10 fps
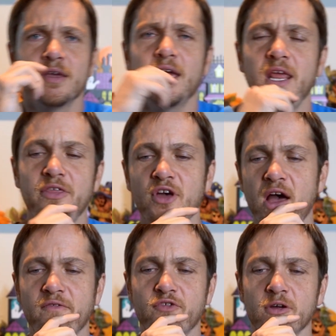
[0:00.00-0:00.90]
And he
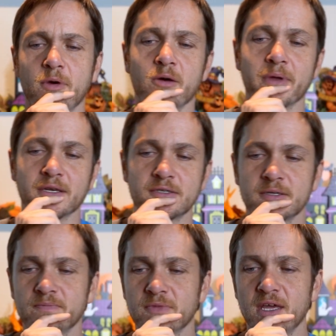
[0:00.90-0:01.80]
thought for a moment,
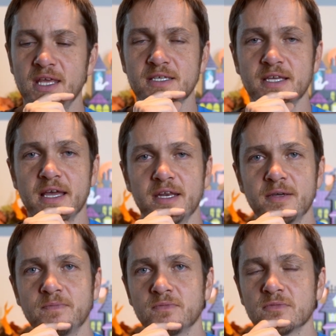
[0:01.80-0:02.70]
and he
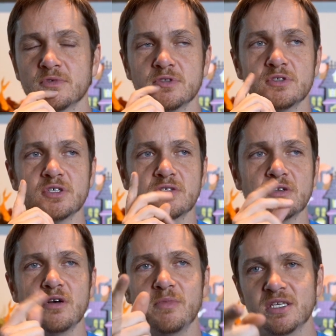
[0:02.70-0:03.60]
said, "Just
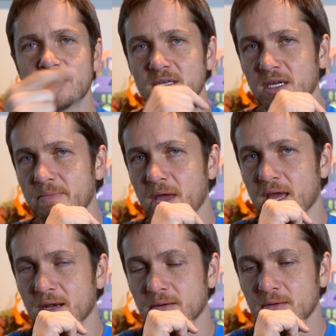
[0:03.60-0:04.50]
call me
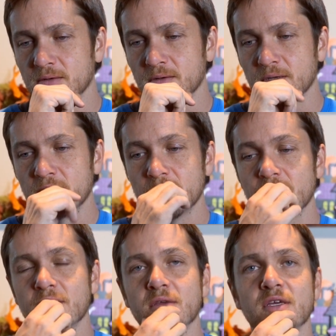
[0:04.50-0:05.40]
Stickman."
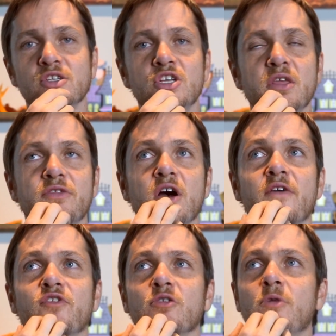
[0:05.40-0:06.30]
And she
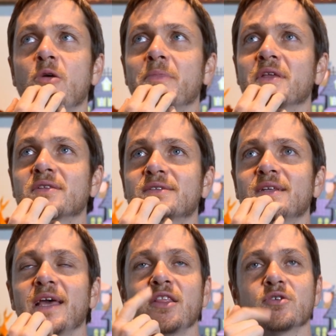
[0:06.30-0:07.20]
thought for a moment and
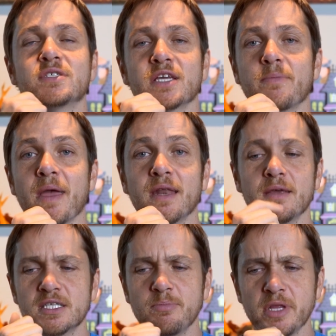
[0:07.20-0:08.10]
said, "Hello,
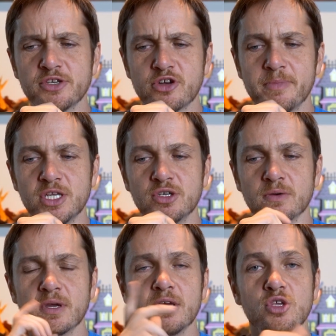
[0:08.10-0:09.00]
Stickman. It's a pleasure to meet you.
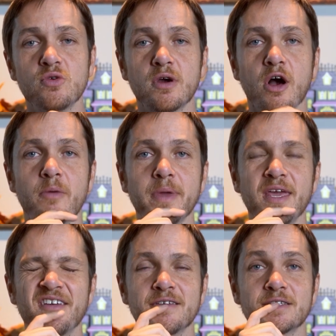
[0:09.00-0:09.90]
You can call
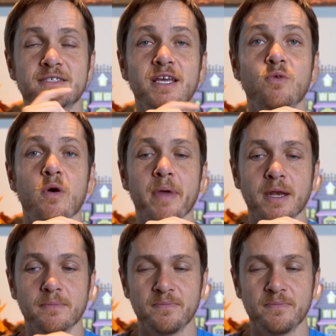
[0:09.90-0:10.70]
me Stickwoman."